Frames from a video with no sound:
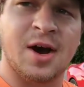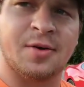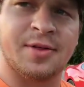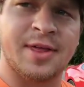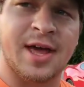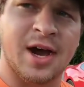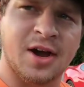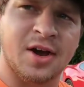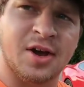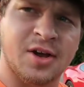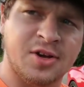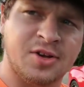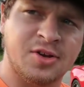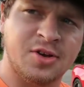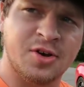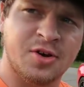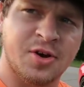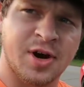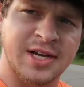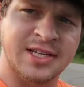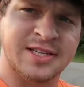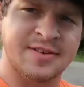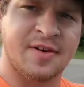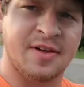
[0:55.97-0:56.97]
without going too
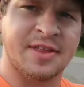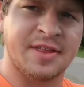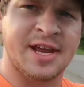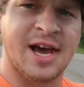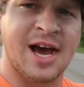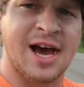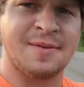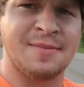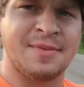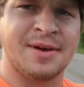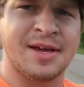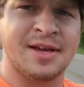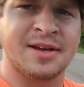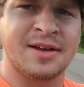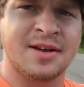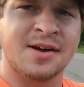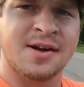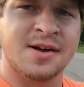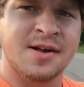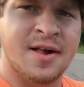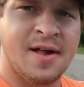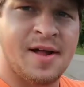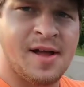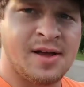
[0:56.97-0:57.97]
aggressive on the timing.
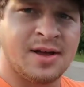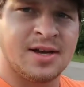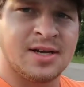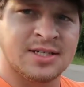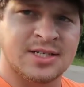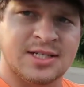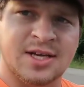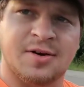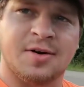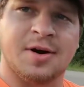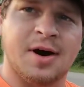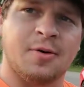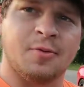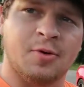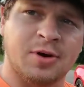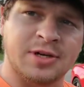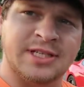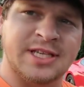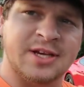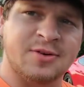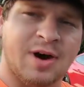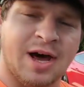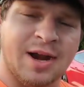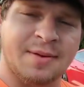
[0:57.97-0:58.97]
So
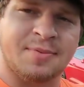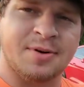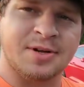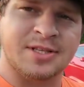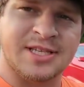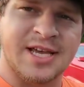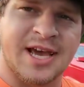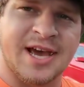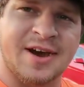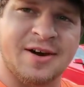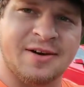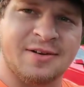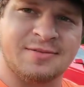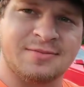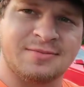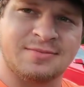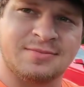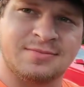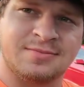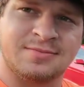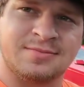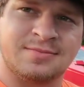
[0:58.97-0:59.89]
we'll see what it puts out.